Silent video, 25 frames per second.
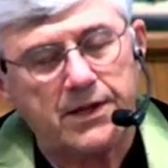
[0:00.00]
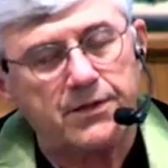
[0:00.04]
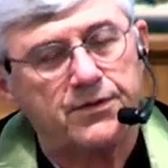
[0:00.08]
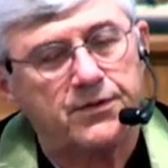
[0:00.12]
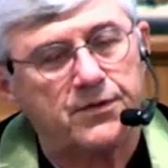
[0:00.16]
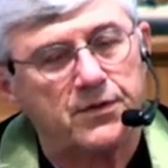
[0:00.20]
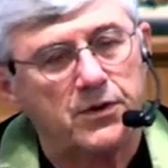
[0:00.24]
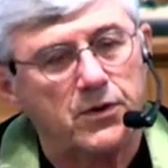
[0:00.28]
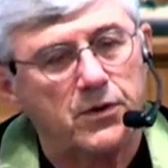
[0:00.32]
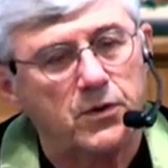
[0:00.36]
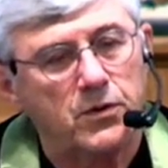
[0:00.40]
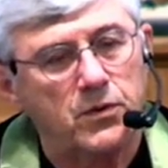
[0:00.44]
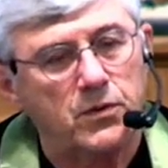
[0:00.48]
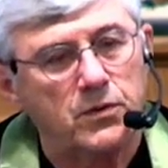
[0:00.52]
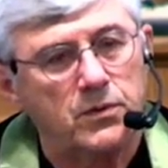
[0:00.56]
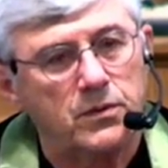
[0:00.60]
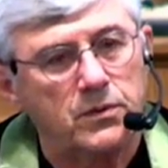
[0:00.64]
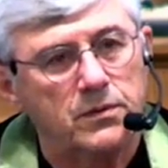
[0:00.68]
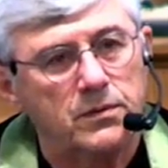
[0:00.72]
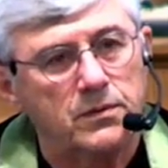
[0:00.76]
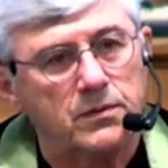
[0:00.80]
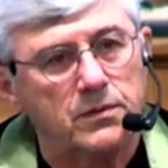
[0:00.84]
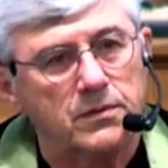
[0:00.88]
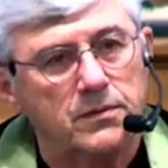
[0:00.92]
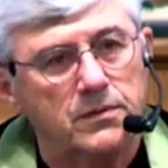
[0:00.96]
through,
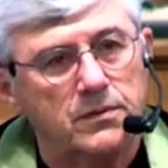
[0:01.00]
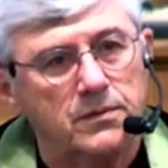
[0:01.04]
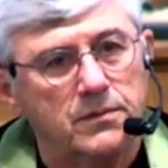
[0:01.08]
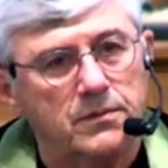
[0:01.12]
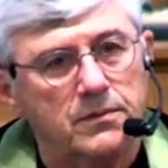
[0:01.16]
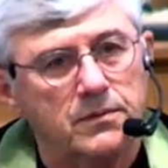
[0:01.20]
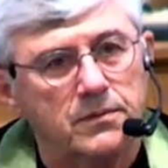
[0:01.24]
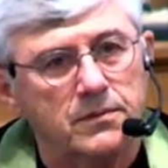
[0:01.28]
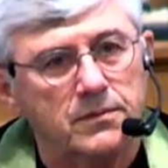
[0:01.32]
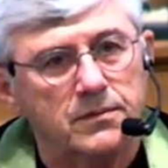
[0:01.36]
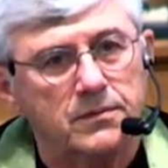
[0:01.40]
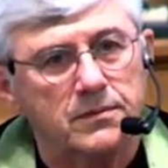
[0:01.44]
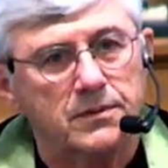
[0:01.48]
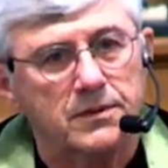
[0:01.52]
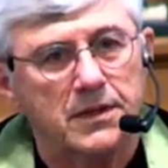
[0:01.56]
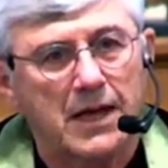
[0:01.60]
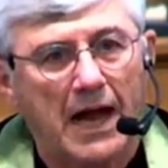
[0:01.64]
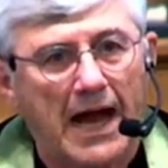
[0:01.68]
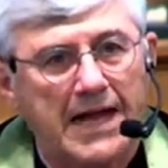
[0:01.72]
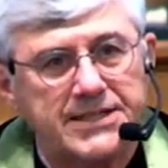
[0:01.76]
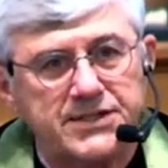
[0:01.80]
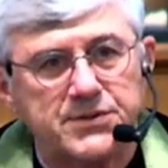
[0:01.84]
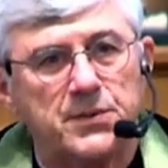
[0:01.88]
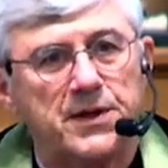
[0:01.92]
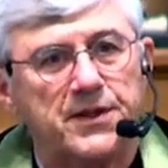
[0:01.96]

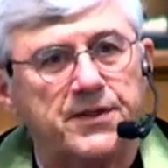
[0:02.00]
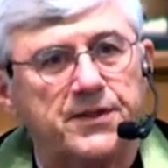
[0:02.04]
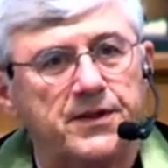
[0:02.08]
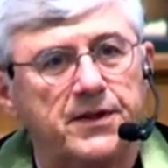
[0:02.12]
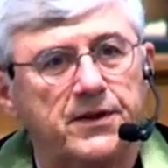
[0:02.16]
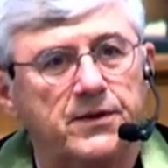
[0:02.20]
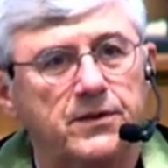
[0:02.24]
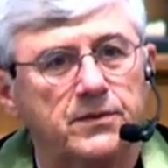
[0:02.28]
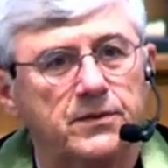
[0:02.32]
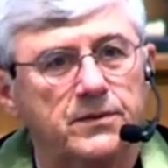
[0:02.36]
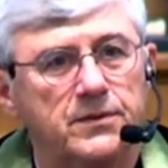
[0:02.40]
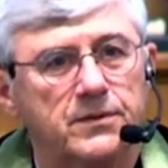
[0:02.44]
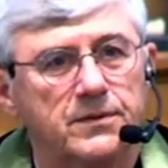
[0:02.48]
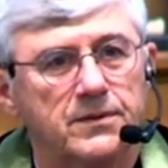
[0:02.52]
God's with you